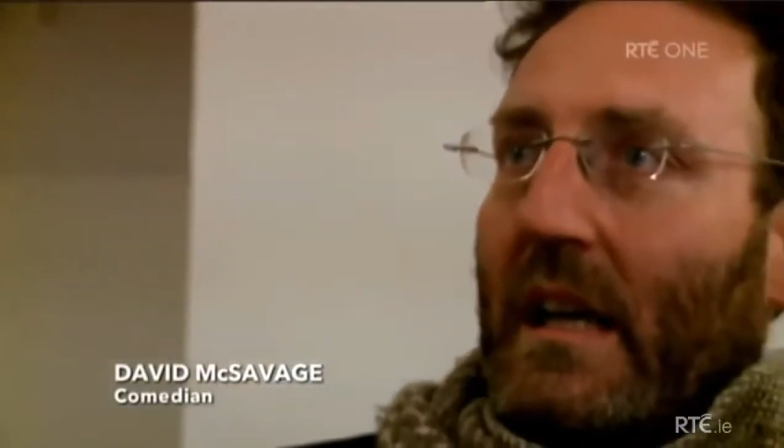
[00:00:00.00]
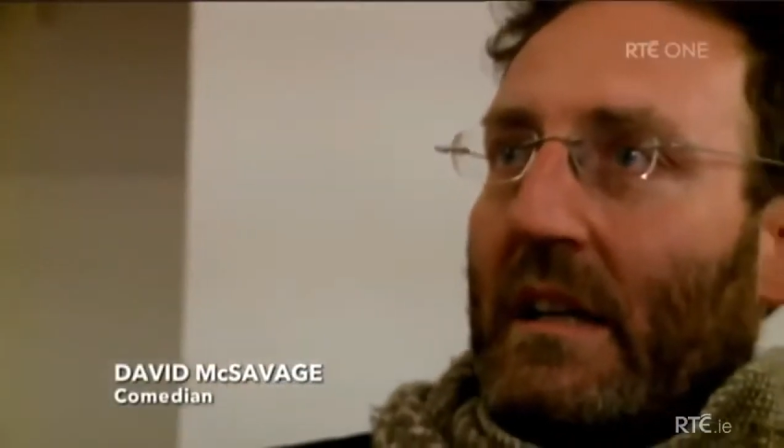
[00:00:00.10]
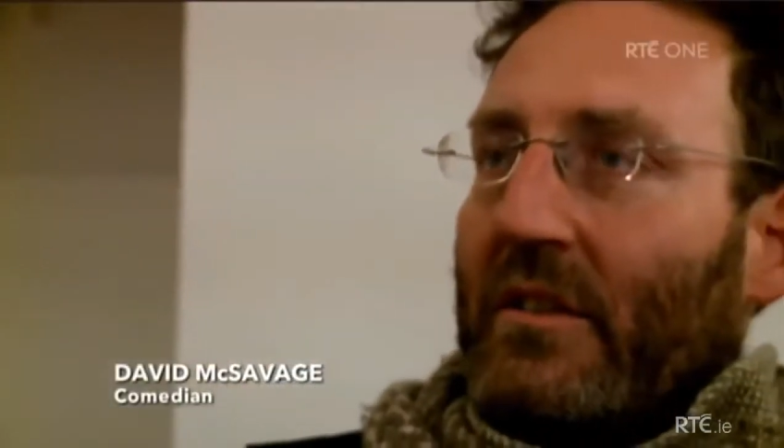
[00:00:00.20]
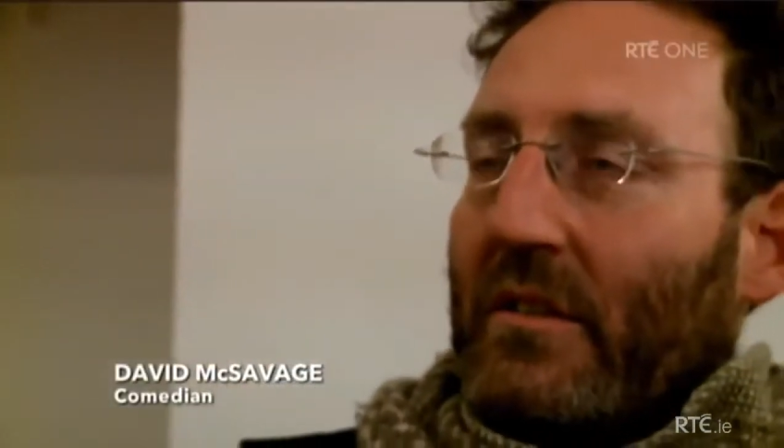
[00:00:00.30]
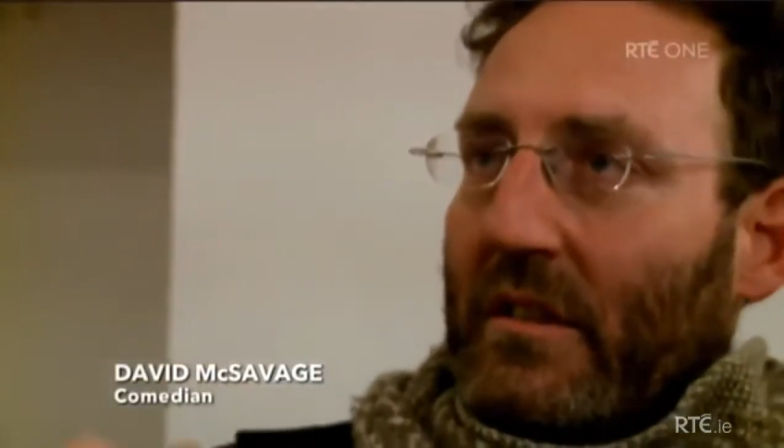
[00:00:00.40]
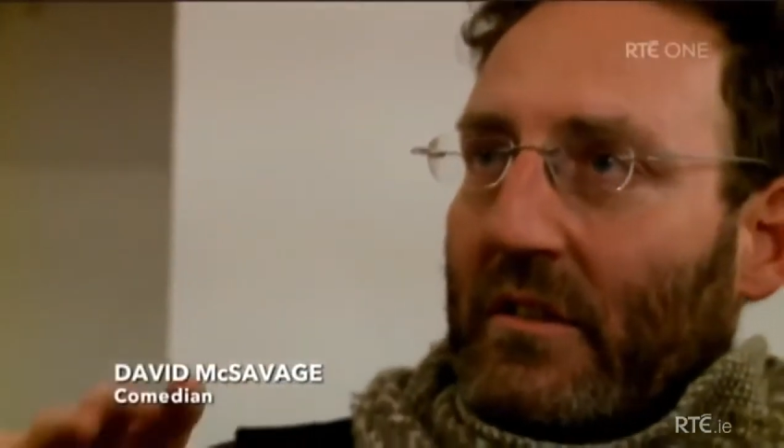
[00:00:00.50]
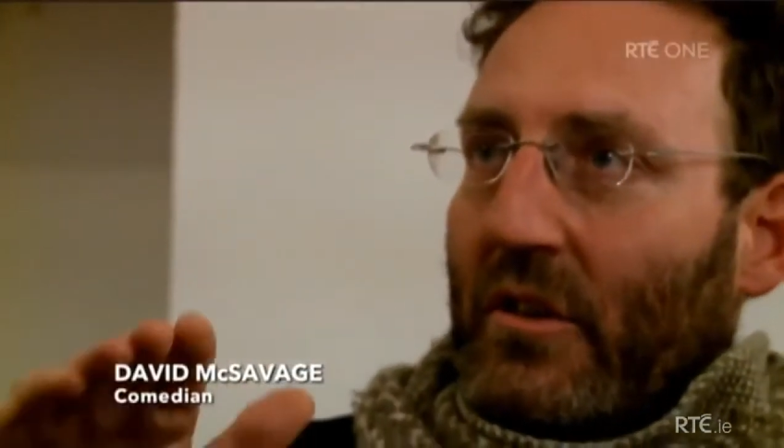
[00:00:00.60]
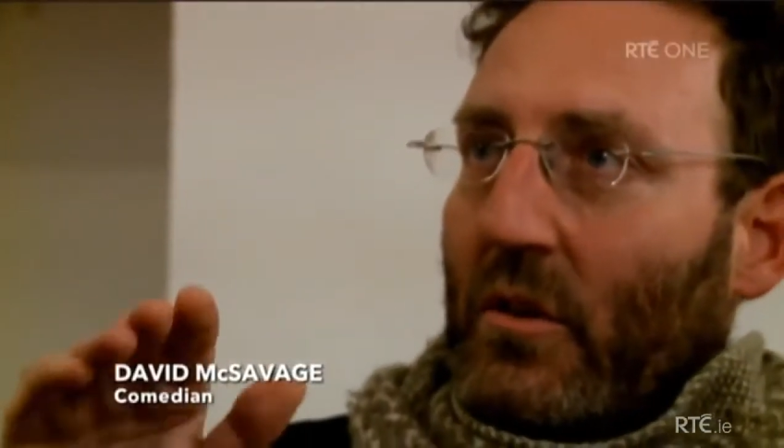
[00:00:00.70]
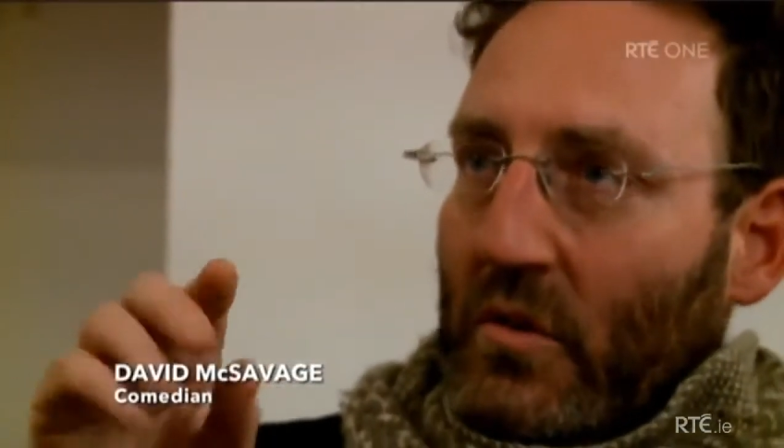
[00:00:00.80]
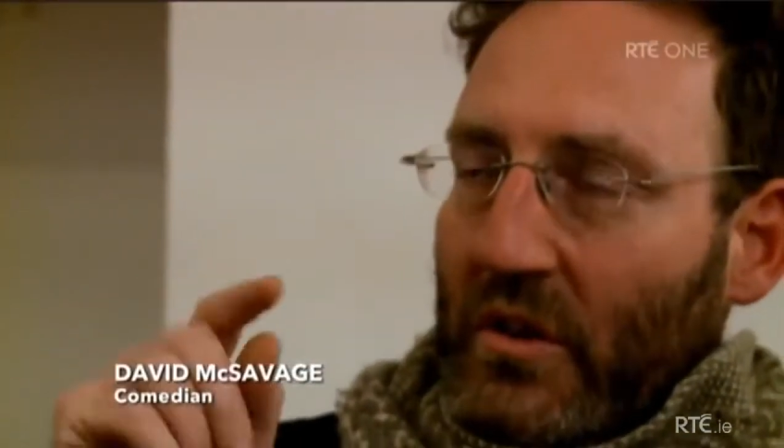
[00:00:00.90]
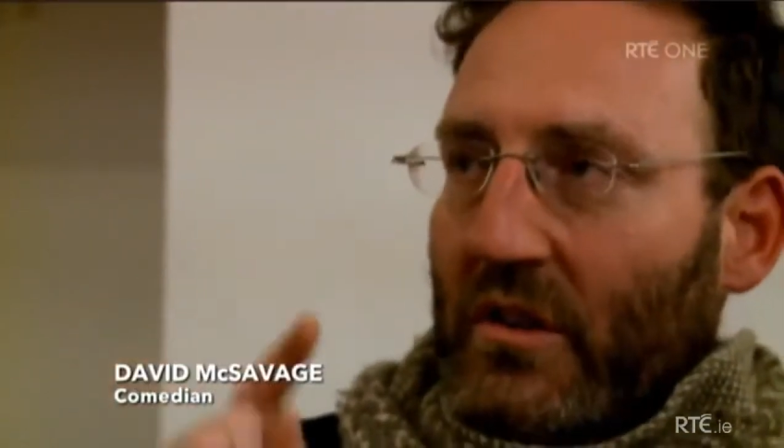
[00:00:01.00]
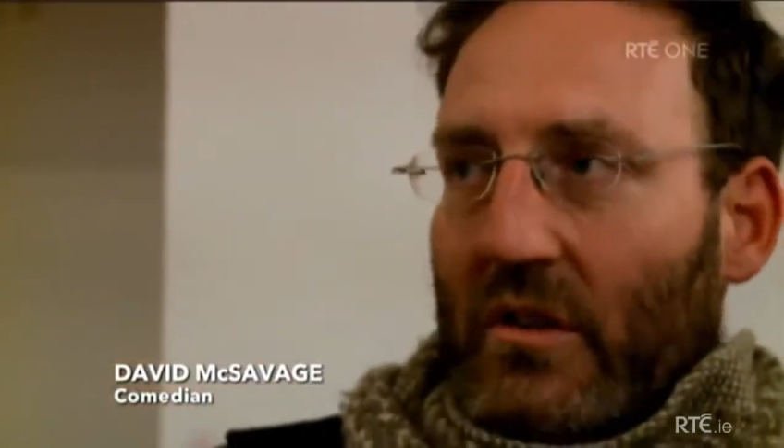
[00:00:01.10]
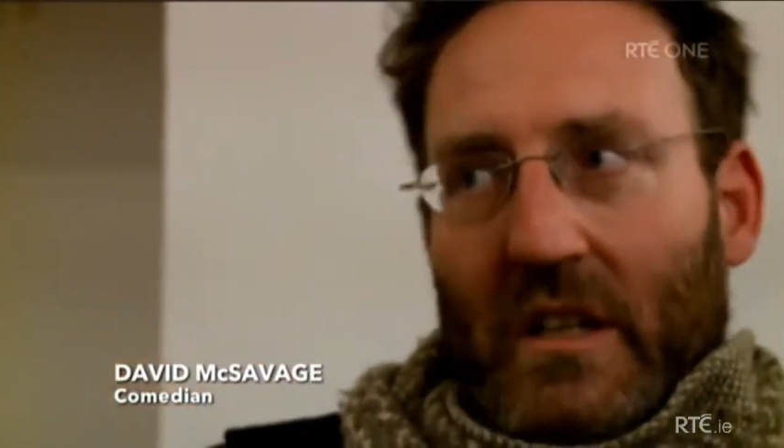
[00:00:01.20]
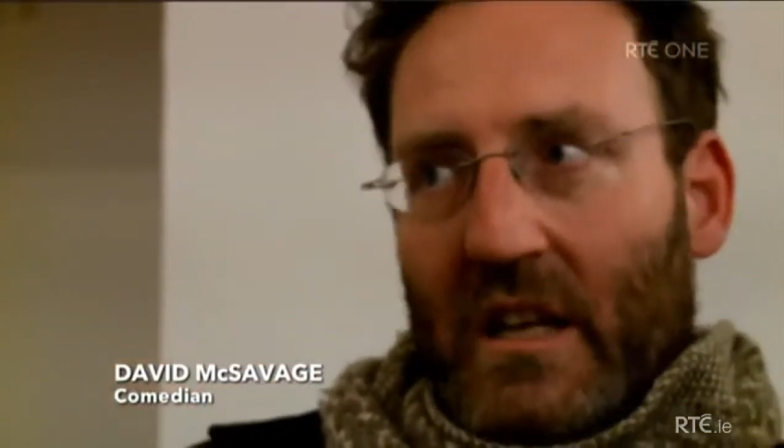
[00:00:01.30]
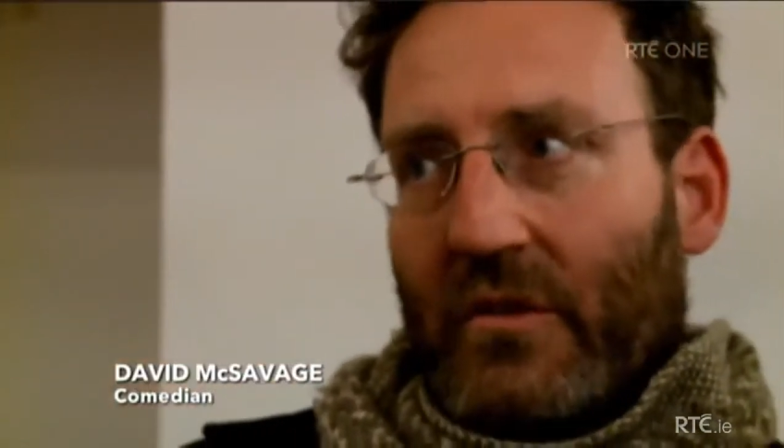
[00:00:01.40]
and you're told you
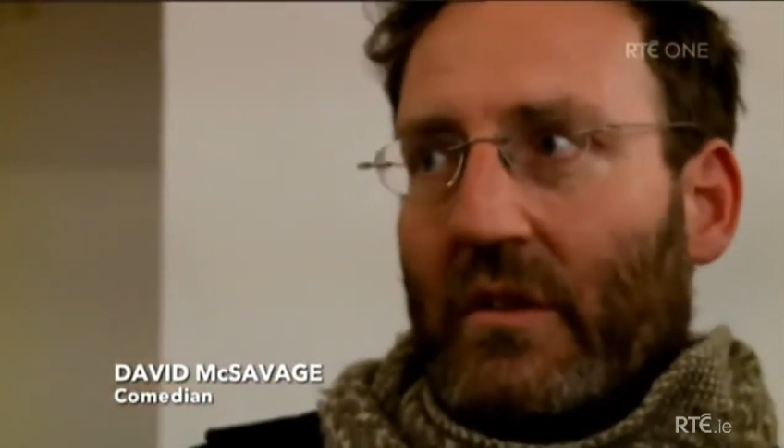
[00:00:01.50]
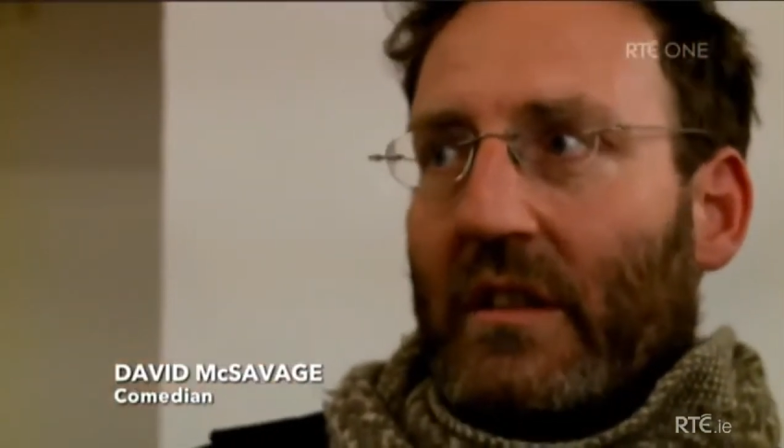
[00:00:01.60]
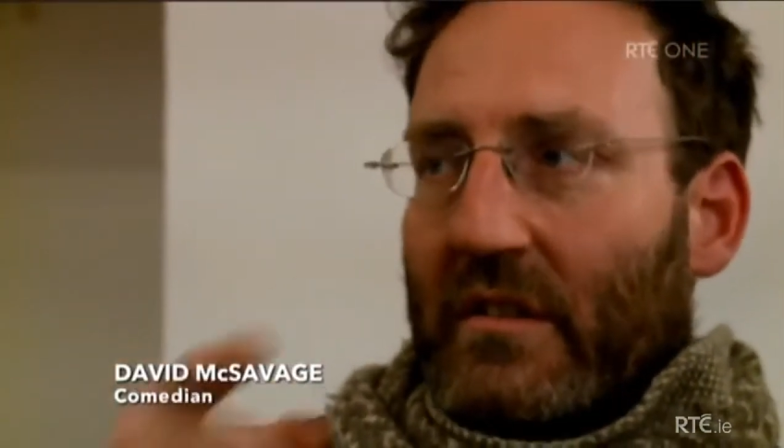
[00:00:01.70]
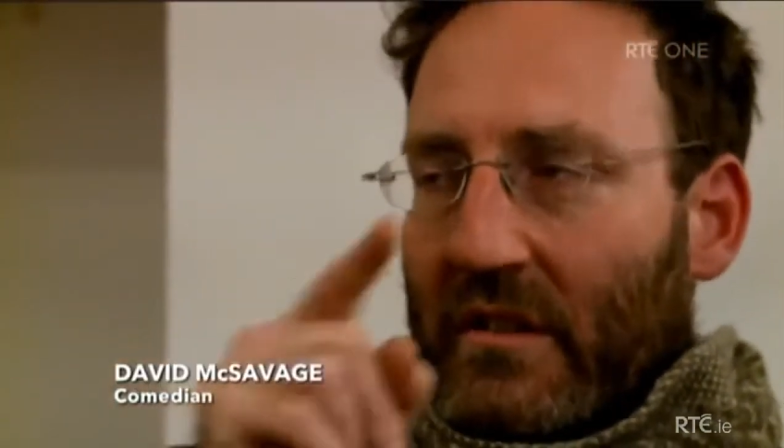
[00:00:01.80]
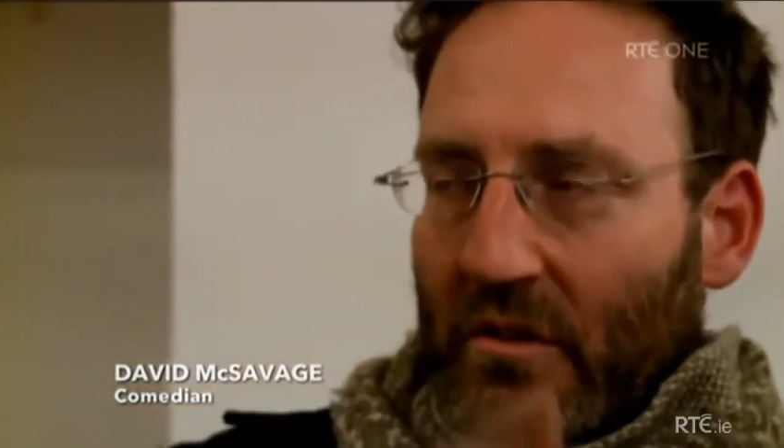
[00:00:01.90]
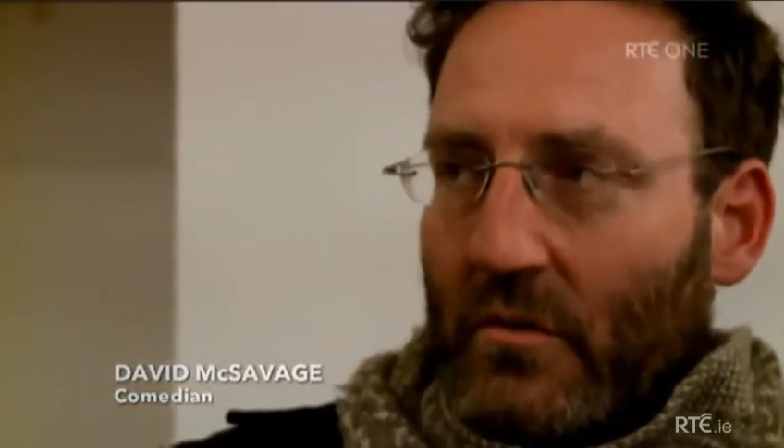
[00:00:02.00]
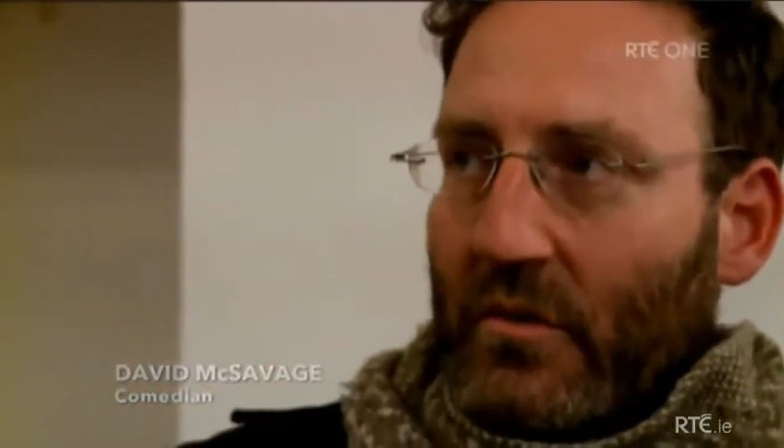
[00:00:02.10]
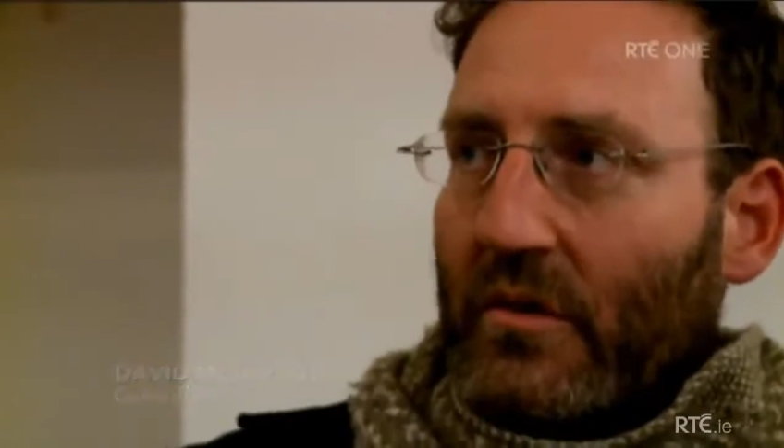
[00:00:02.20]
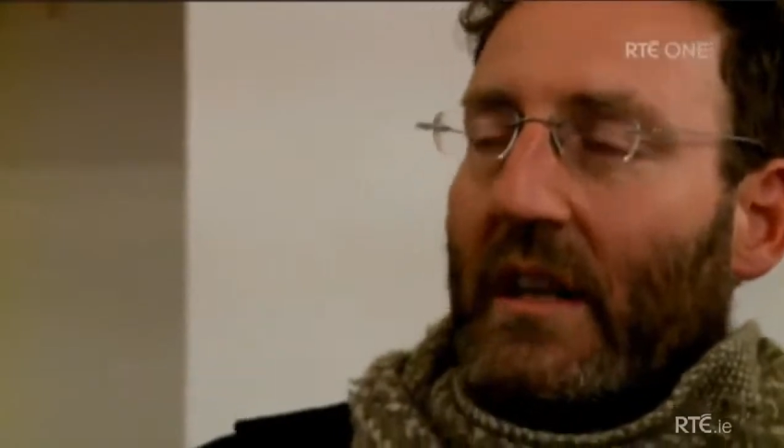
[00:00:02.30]
can't do this and you don't do